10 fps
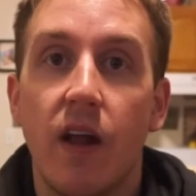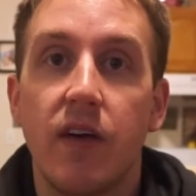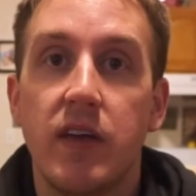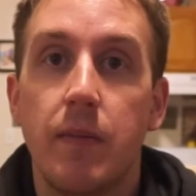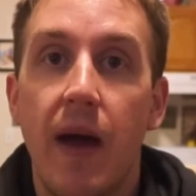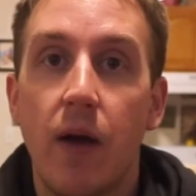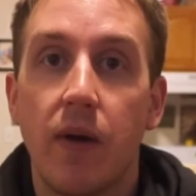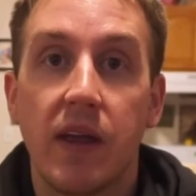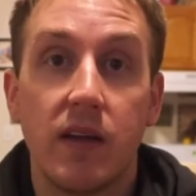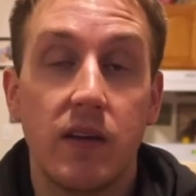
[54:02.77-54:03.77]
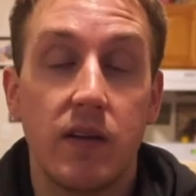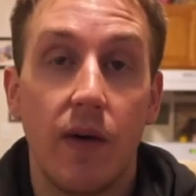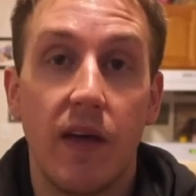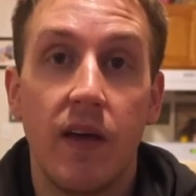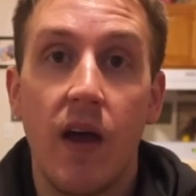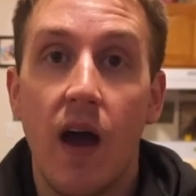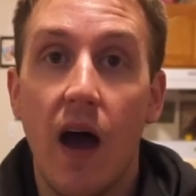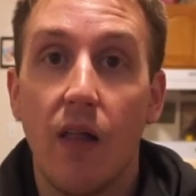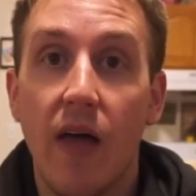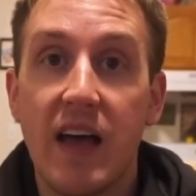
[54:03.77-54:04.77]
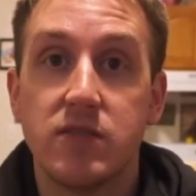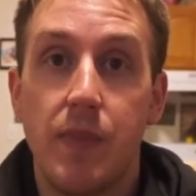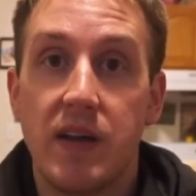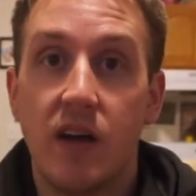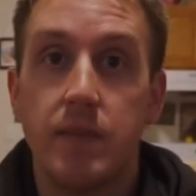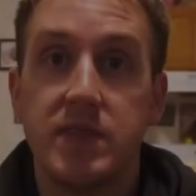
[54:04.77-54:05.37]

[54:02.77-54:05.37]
I'll hit you back when I get into my last bedtime